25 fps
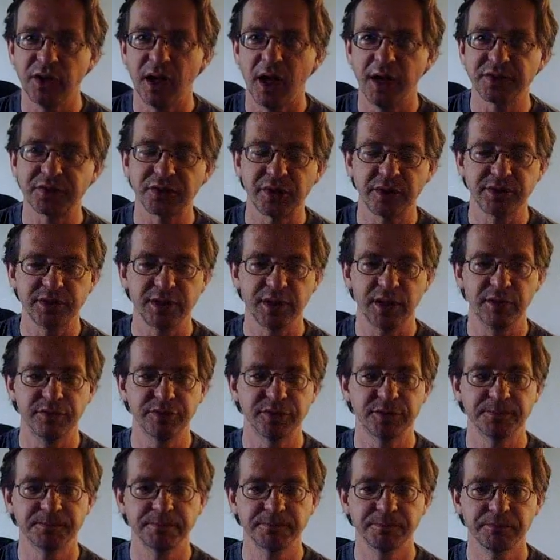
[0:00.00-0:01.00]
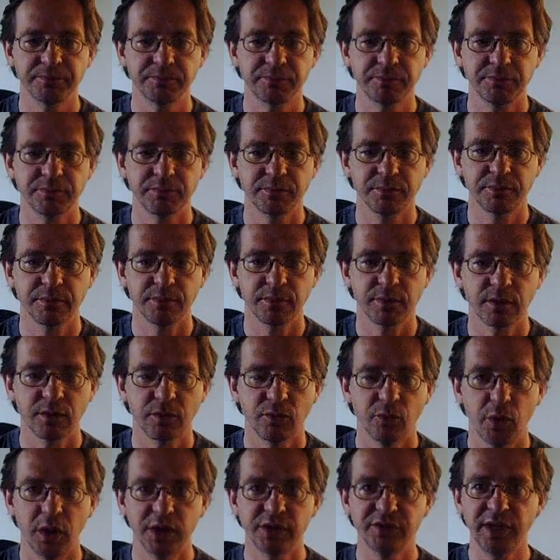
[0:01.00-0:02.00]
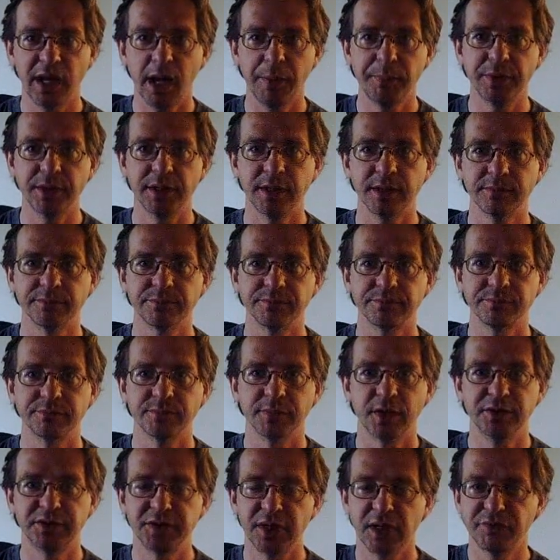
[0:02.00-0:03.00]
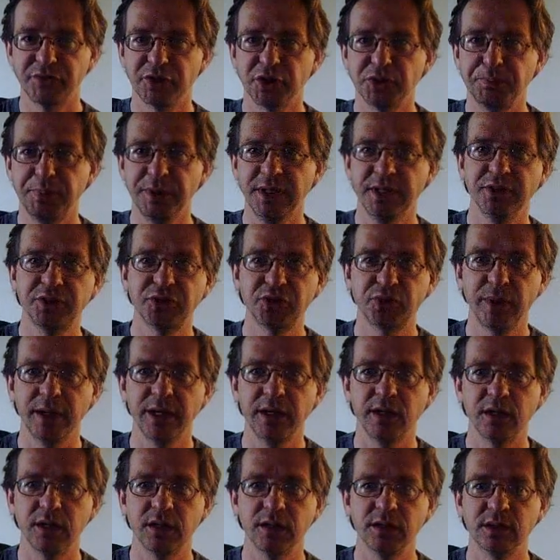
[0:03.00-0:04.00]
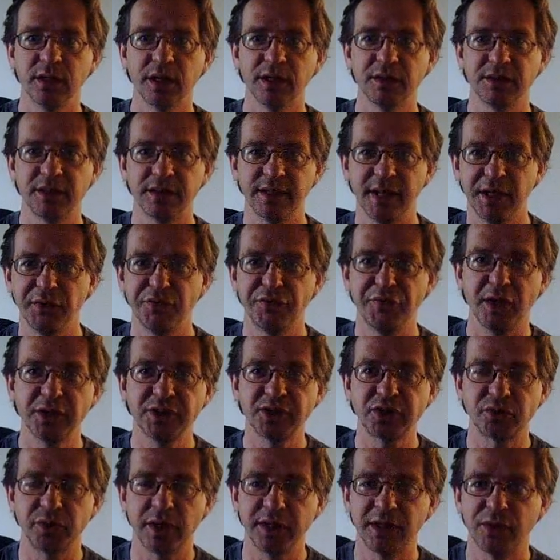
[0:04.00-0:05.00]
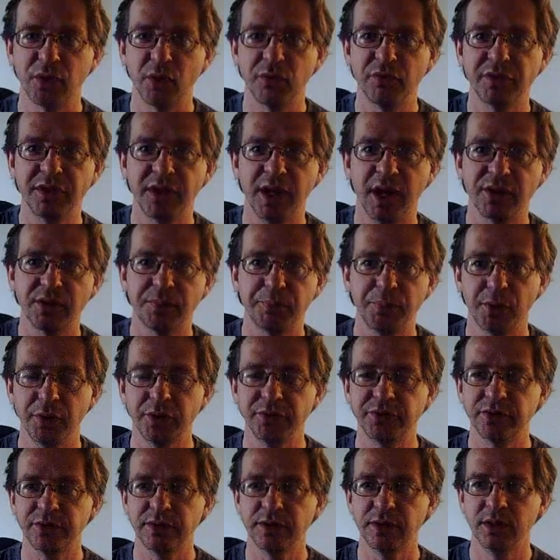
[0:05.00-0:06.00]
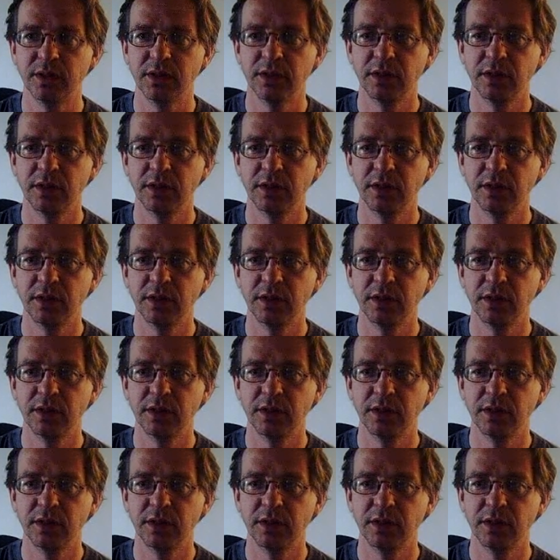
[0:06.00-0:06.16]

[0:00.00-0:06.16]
and ask ourselves, what is happening? Instead of just being triggered and getting frustrated over the other person,